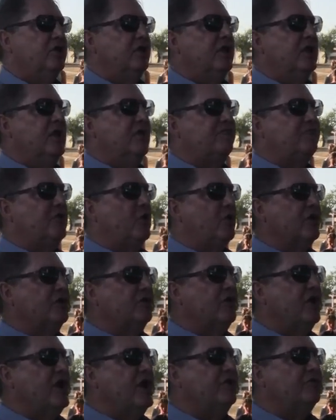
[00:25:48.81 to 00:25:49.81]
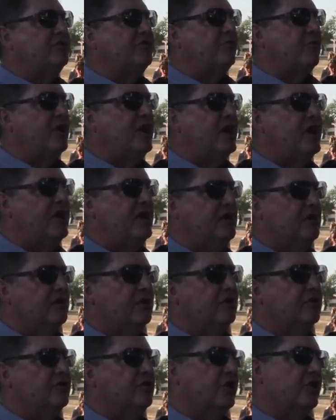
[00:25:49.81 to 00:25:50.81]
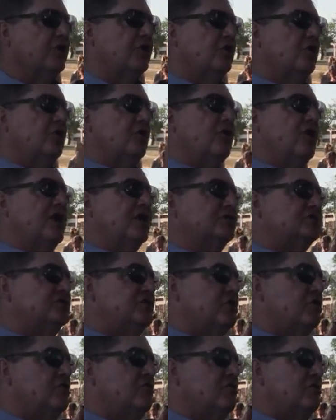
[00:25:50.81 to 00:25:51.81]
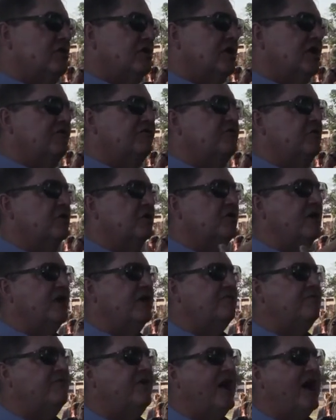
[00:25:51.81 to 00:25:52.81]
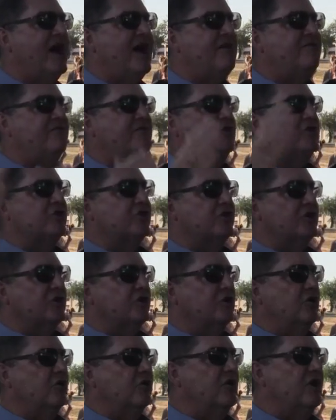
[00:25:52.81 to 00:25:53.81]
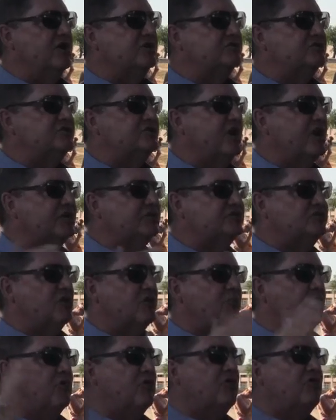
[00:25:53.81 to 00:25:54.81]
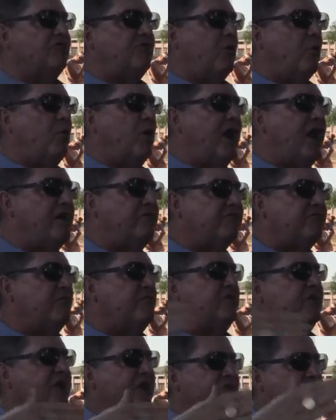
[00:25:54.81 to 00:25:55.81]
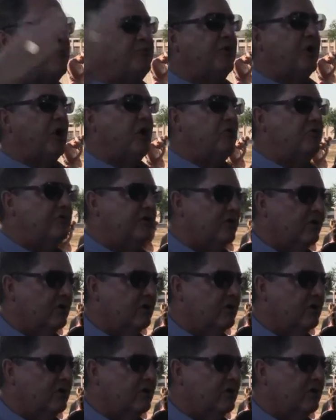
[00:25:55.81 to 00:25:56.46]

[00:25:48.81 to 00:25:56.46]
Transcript: If you're in lane three, you're going to go to lane two. If you're in lane five, you're going to go to lane six, so move away from the other boat.